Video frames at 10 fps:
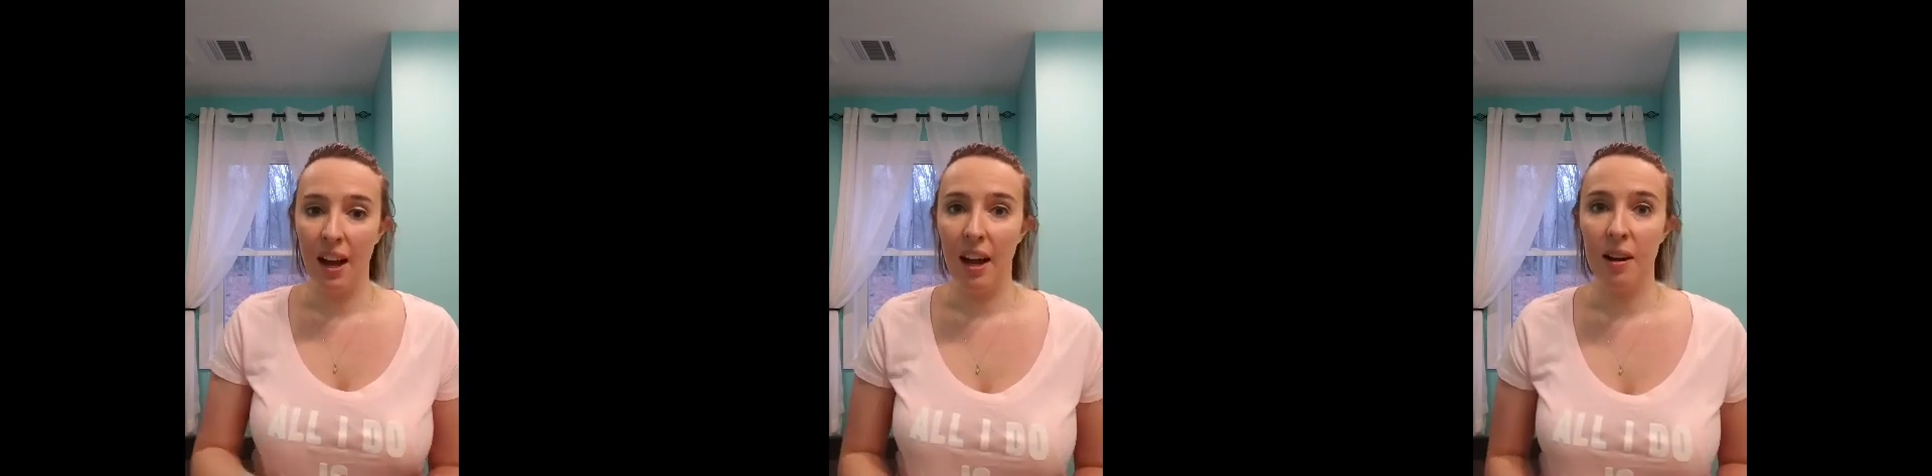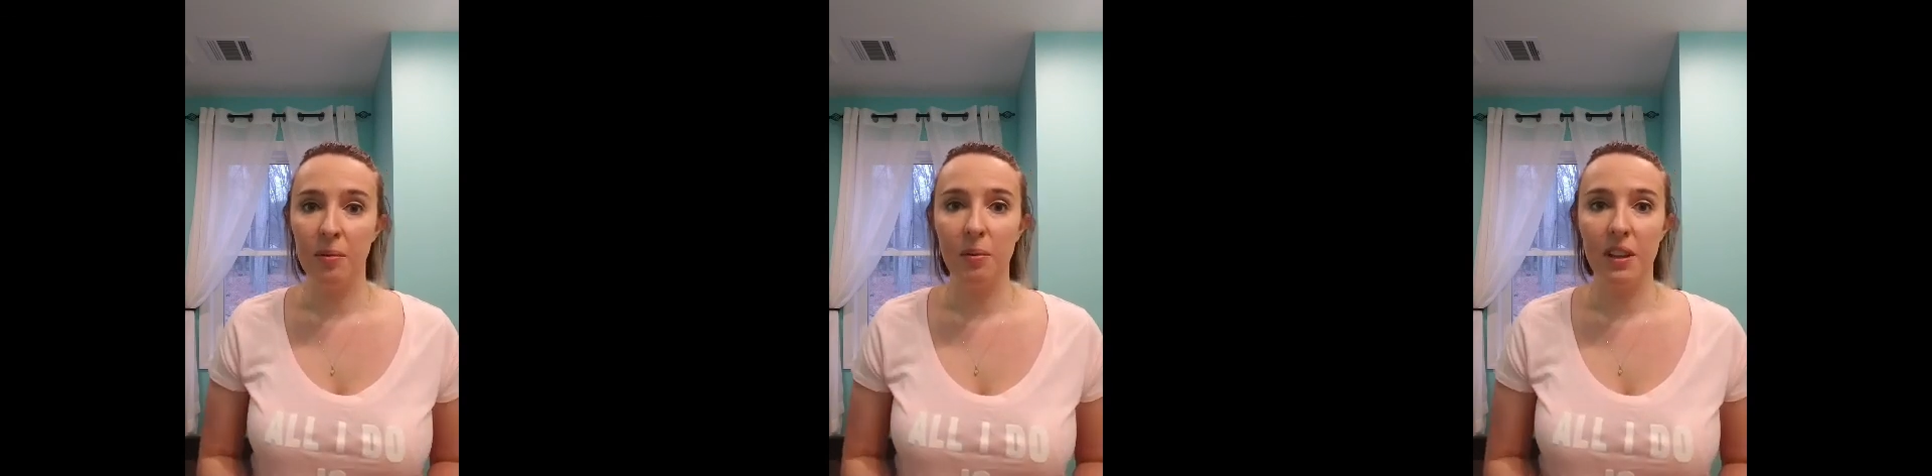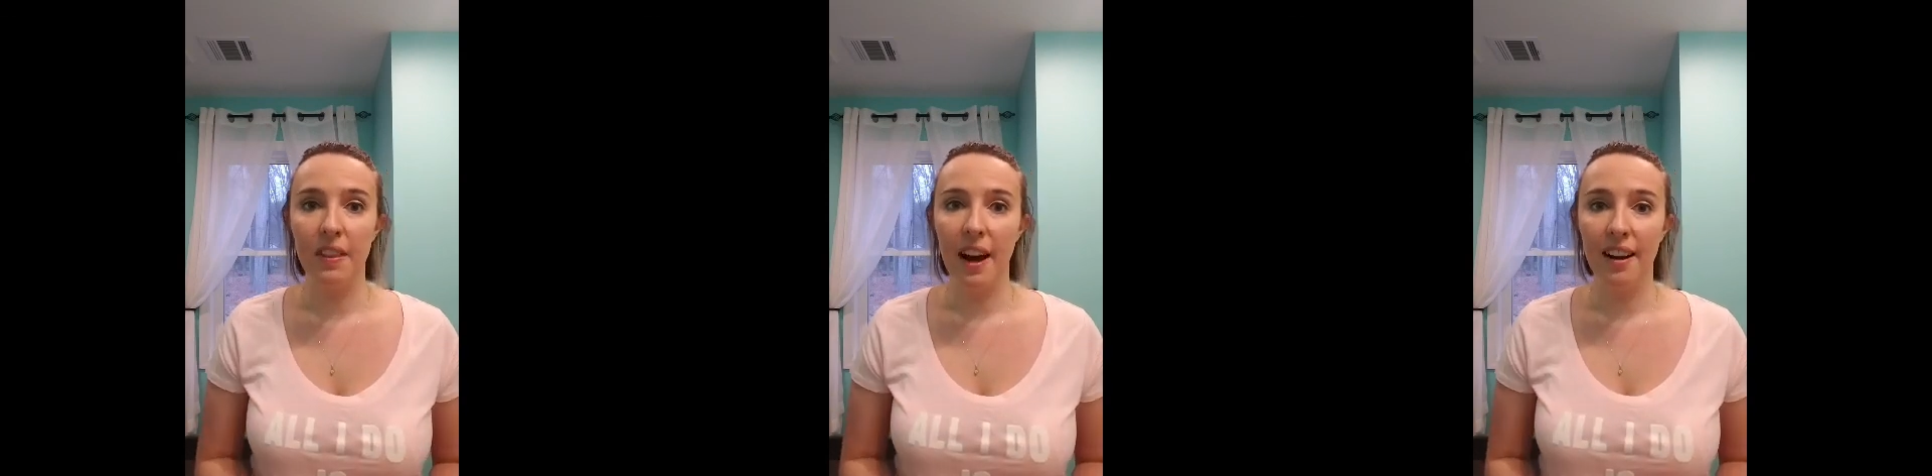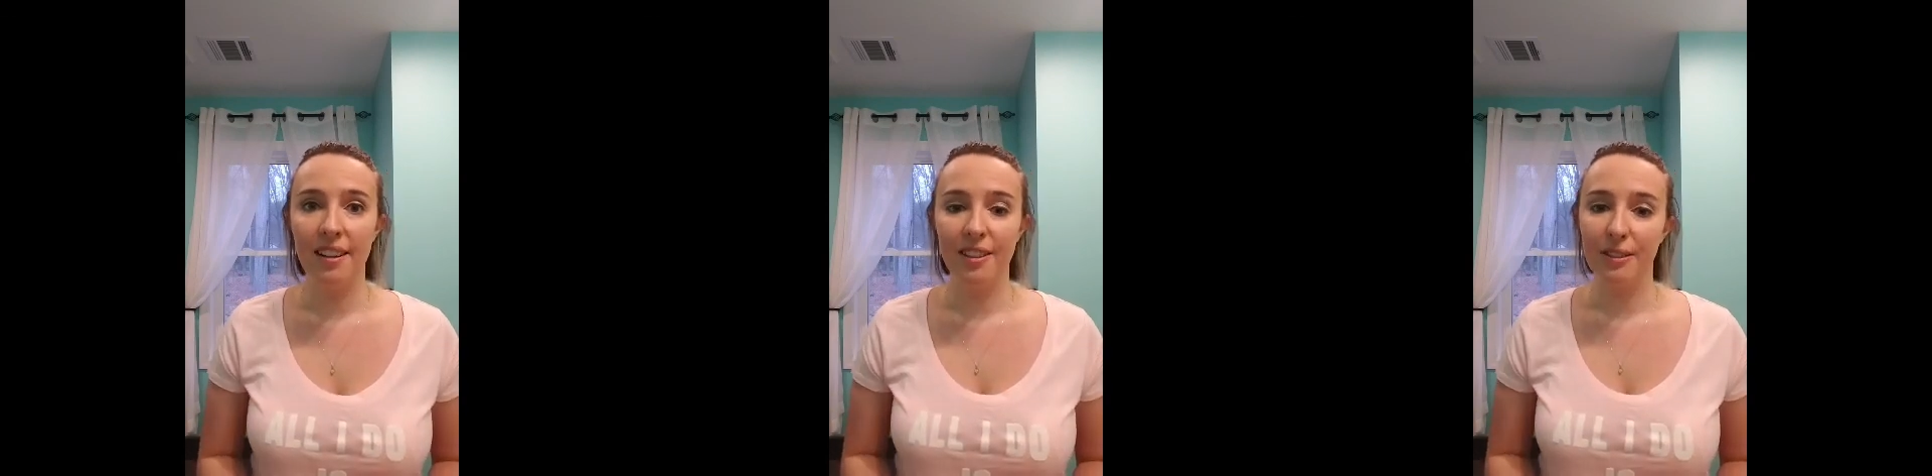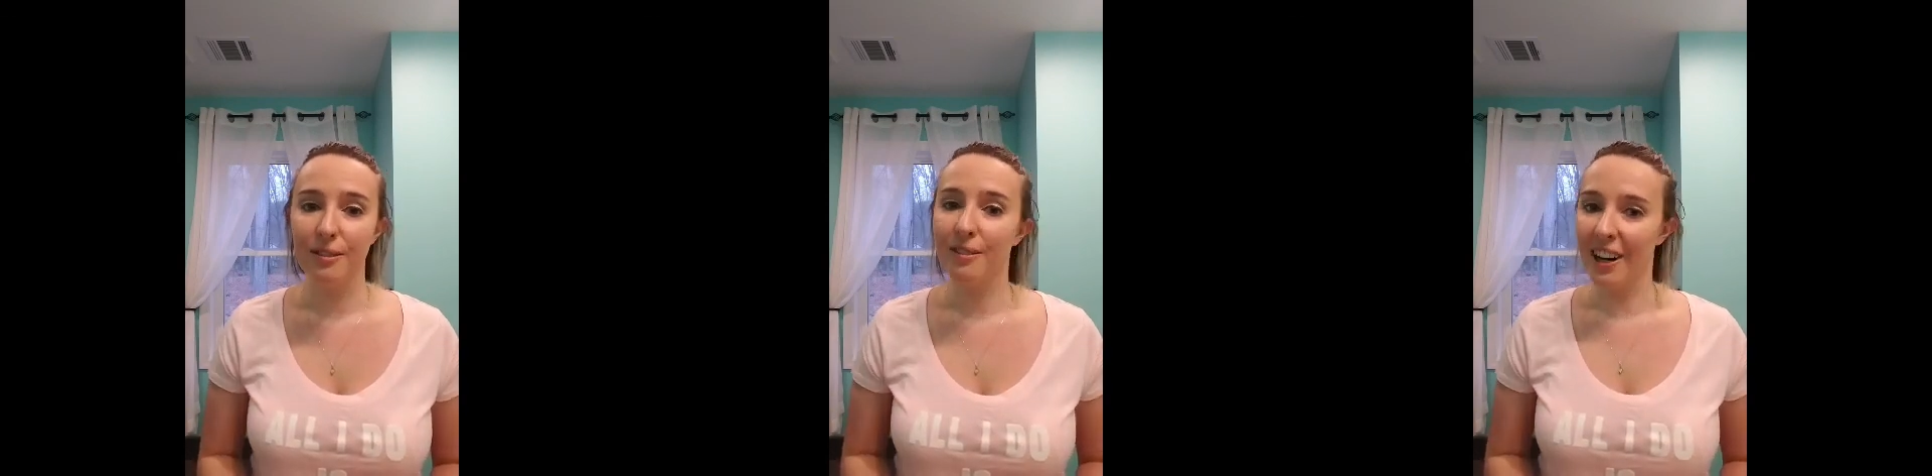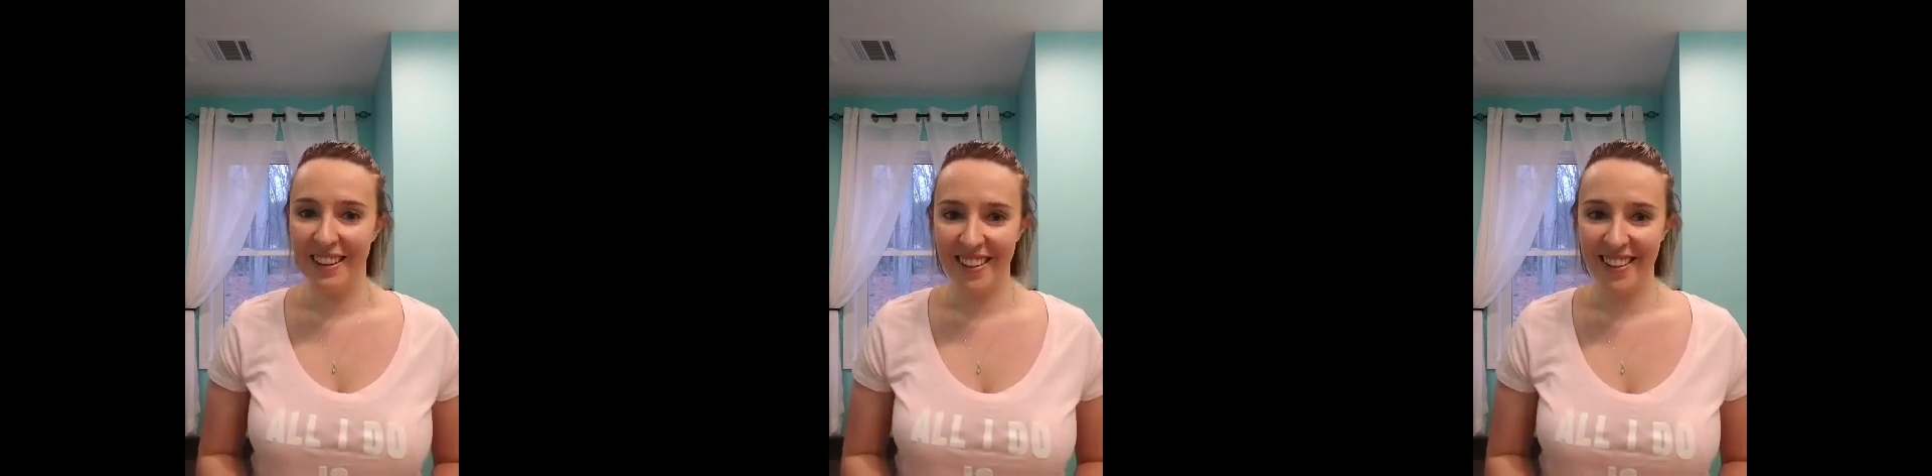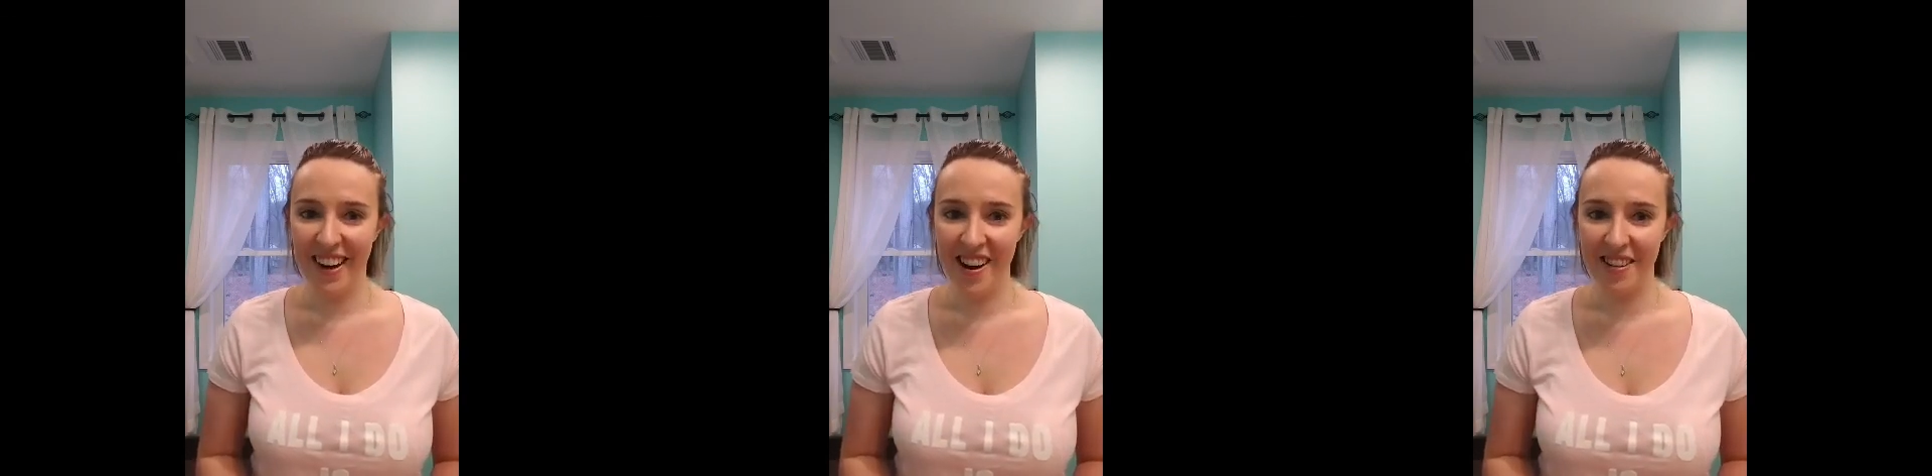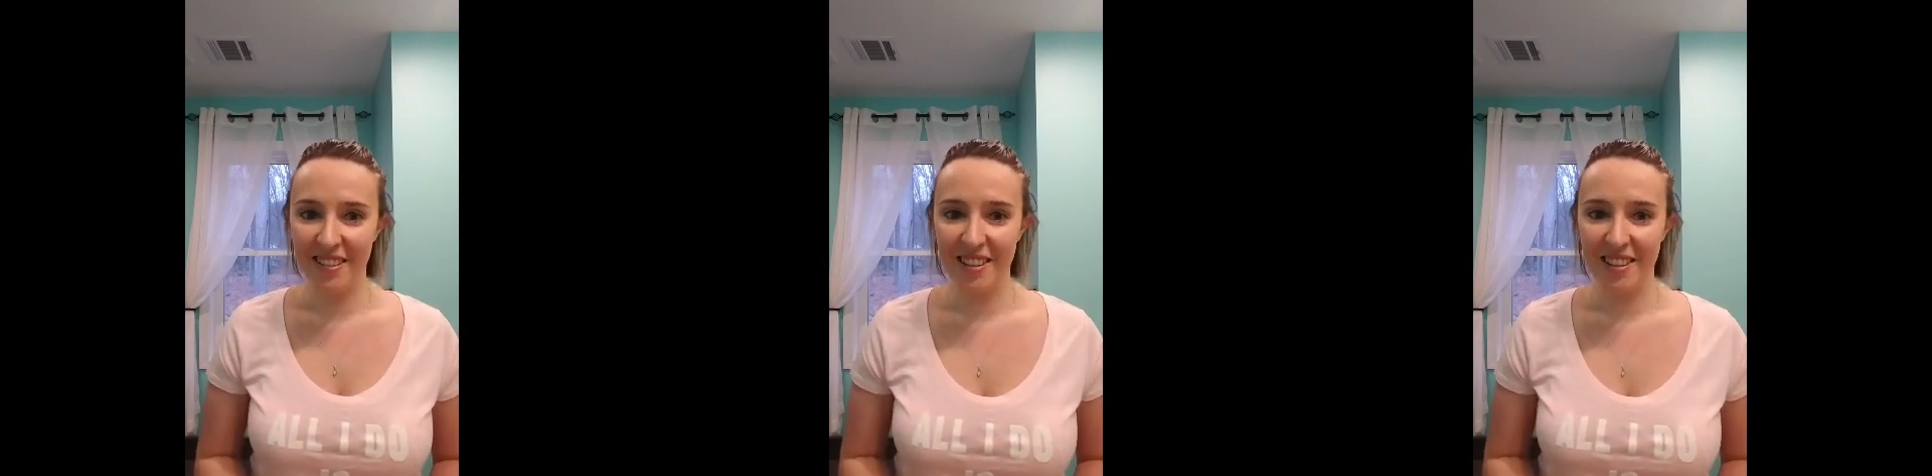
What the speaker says: And with that, you're ready to go.